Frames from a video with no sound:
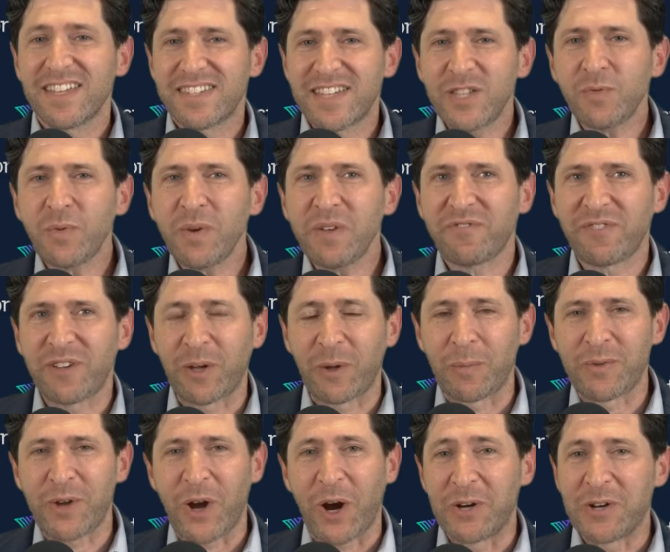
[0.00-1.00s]
Since we
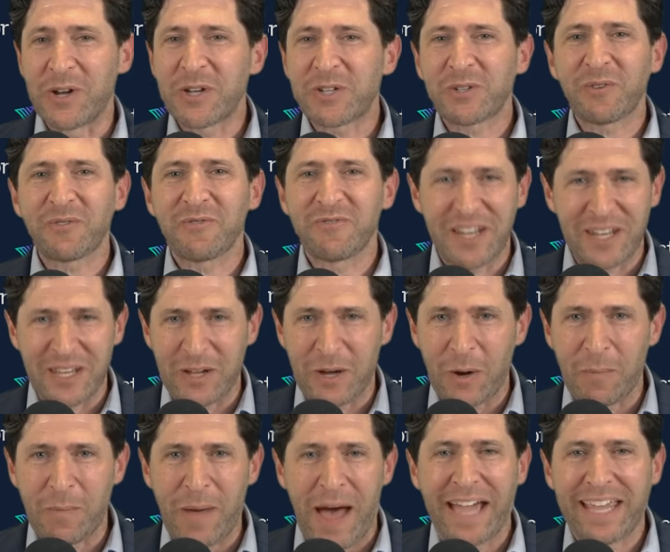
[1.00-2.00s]
filmed our initial
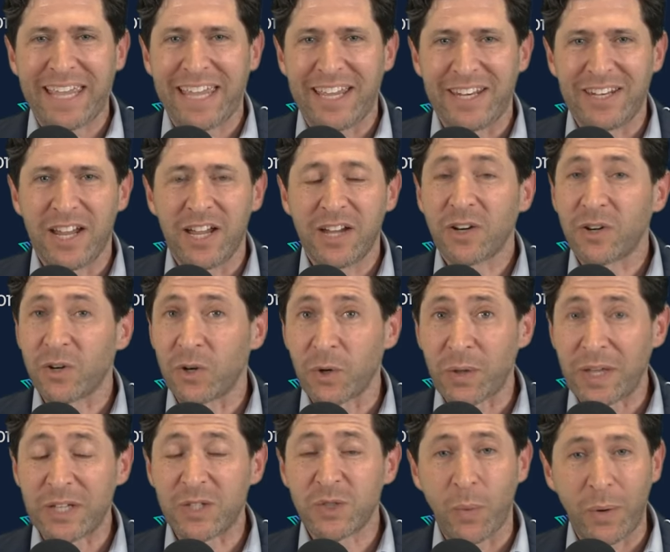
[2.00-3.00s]
video back in
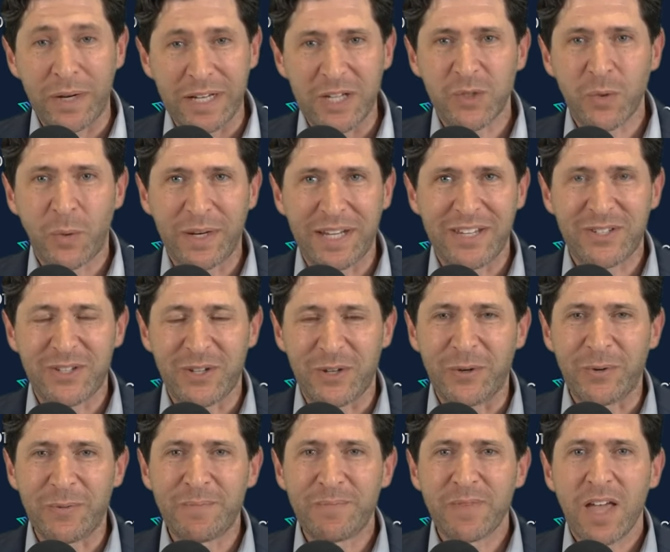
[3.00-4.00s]
early twenty
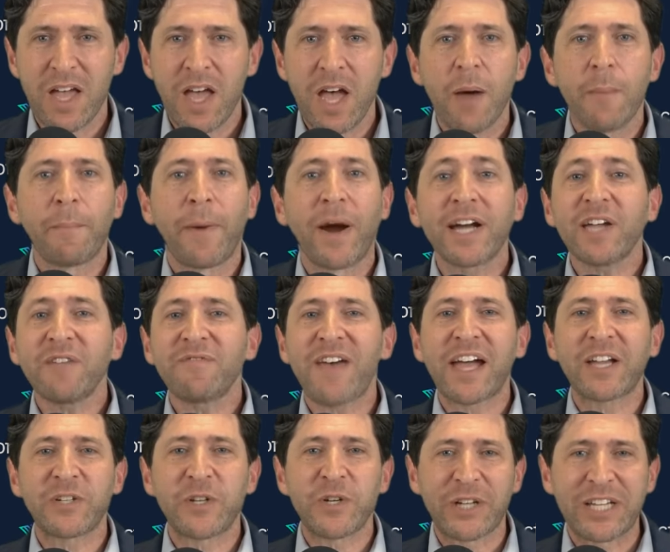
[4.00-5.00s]
twenty-two,
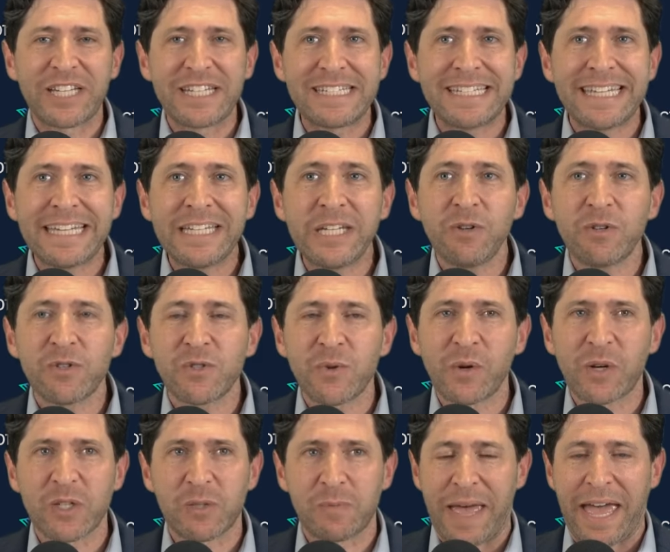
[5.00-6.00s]
MarketVector continues
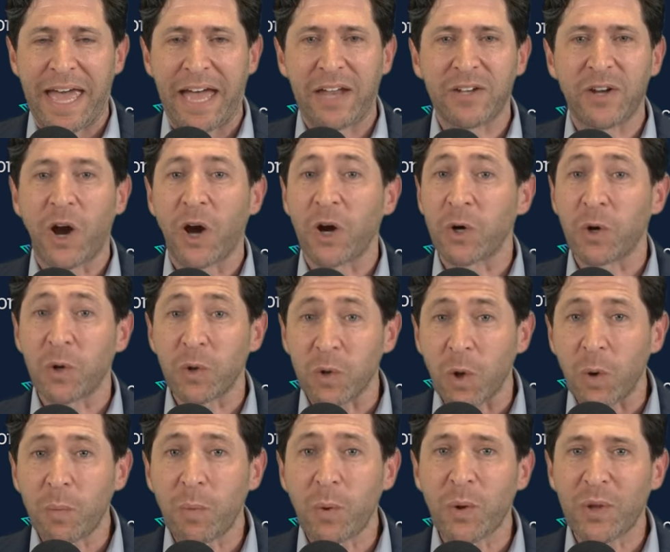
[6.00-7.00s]
to expand our
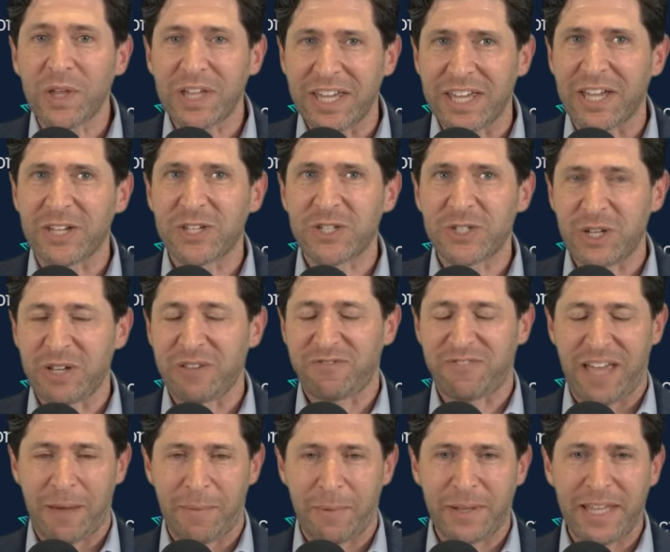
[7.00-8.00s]
global E S G
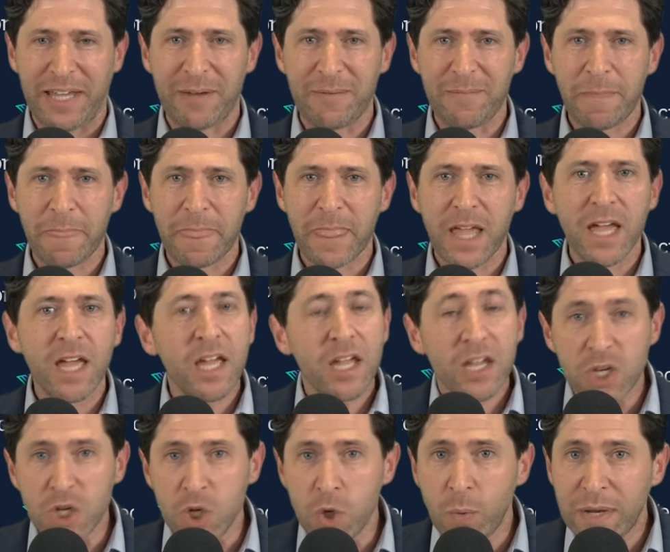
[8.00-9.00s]
family.
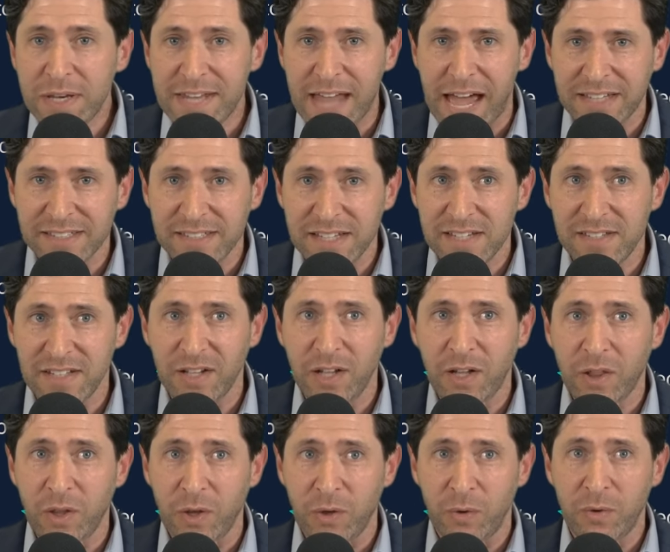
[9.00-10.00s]
New indexes
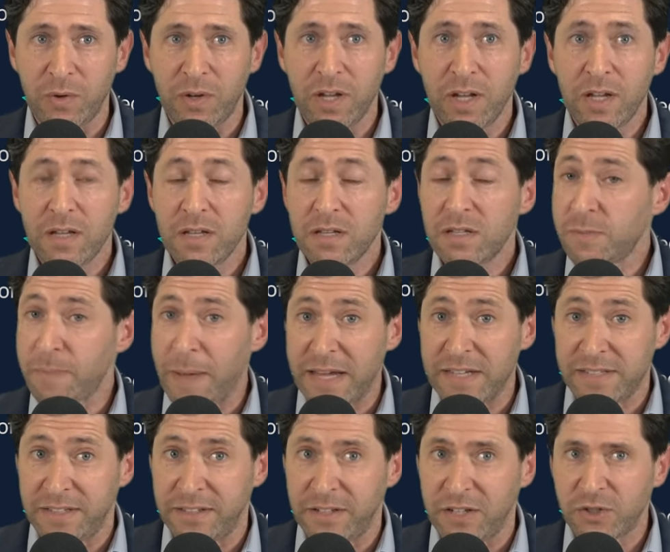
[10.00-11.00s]
include
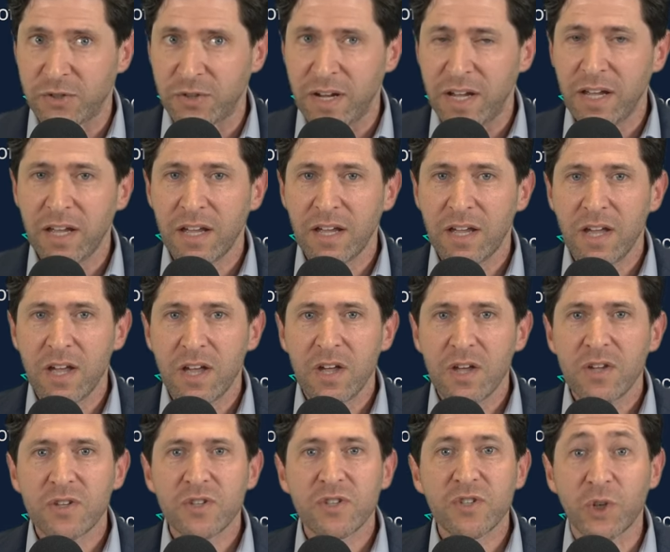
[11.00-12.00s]
space industry,
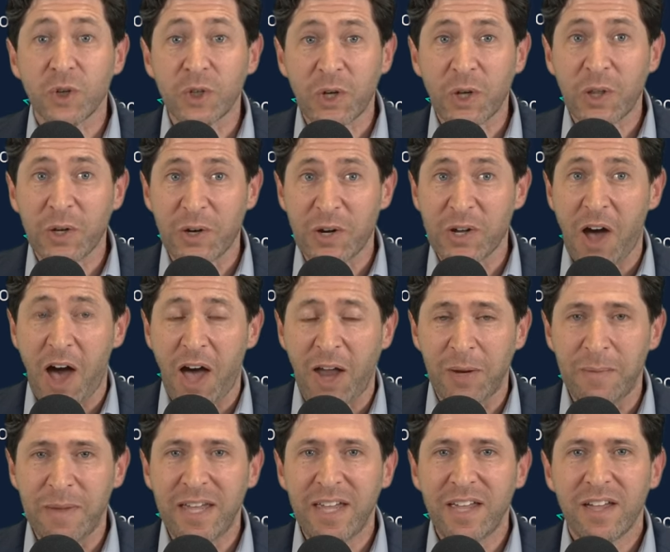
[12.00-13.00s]
circular
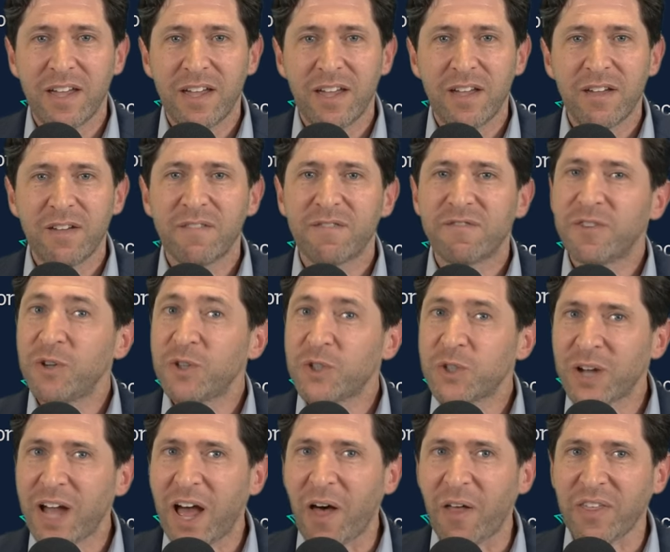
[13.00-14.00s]
economy,
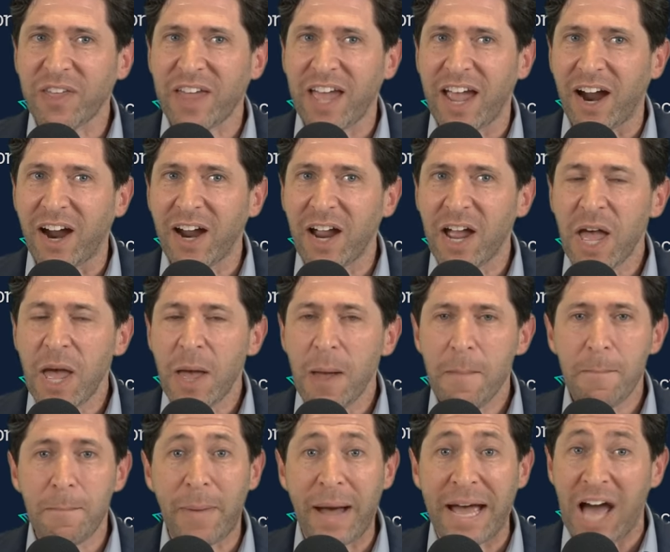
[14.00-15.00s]
future healthcare,
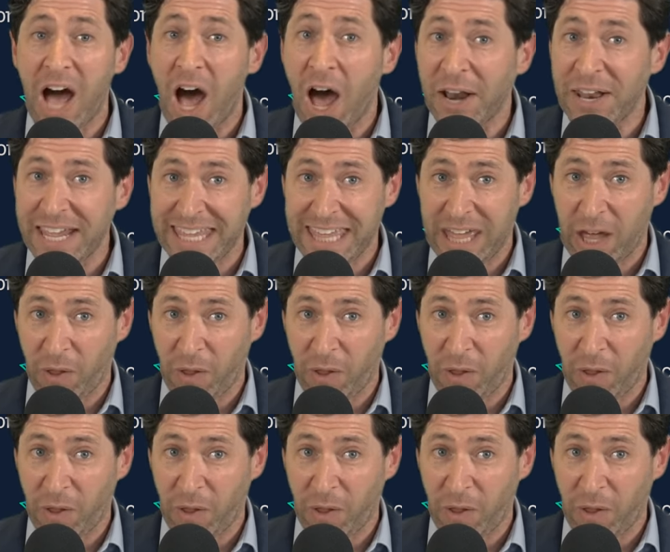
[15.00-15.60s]
bionic